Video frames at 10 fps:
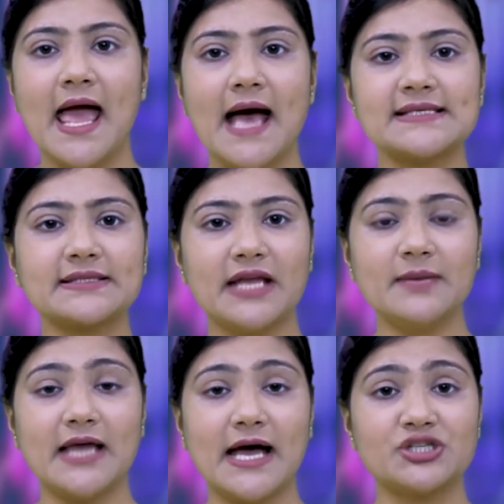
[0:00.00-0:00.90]
has
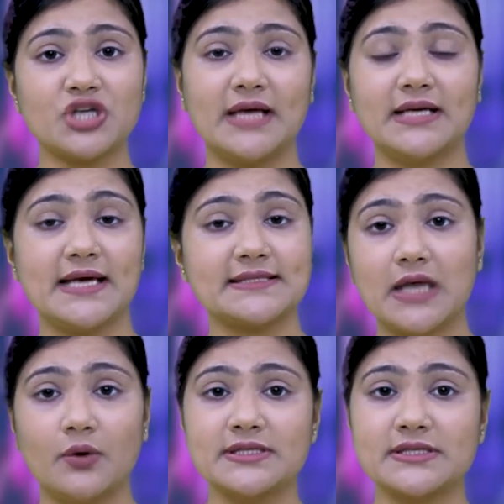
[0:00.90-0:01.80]
claimed that China has
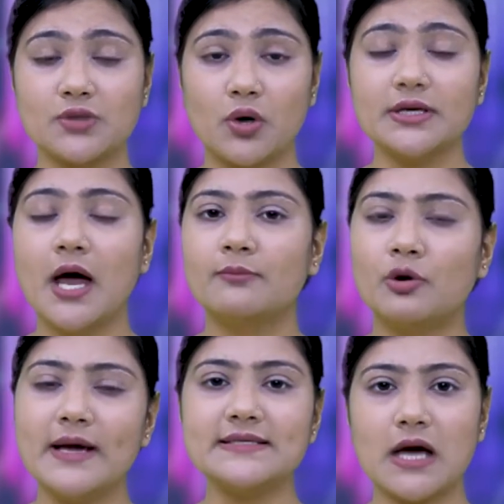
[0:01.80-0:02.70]
now installed
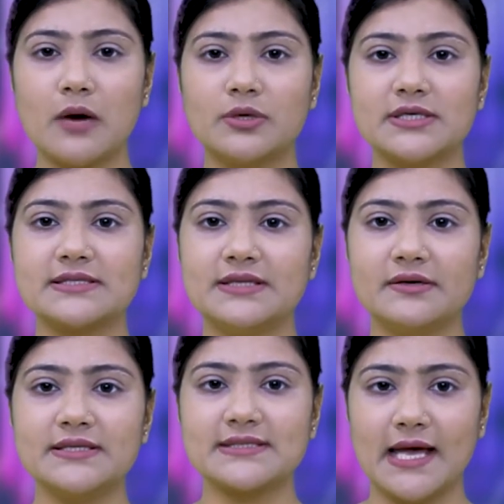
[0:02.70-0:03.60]
mobile towers near
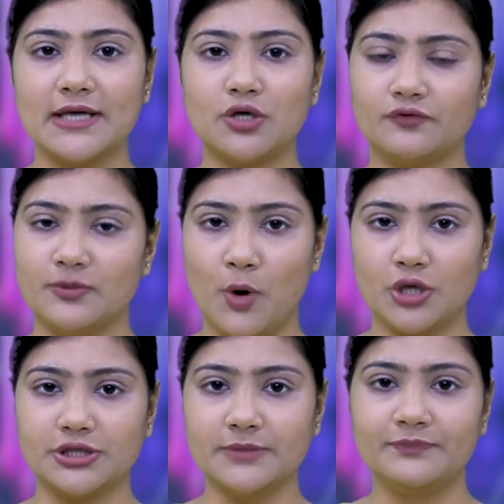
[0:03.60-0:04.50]
its side of the
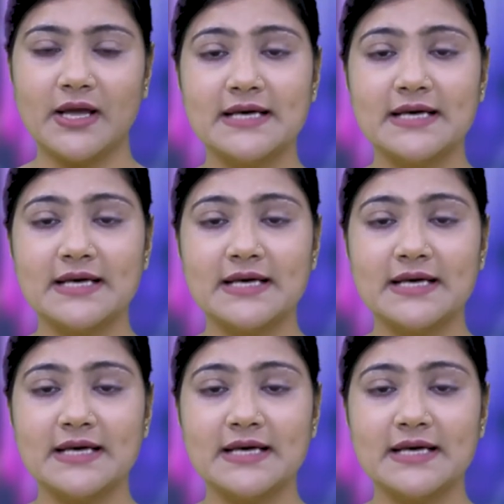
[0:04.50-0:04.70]
border.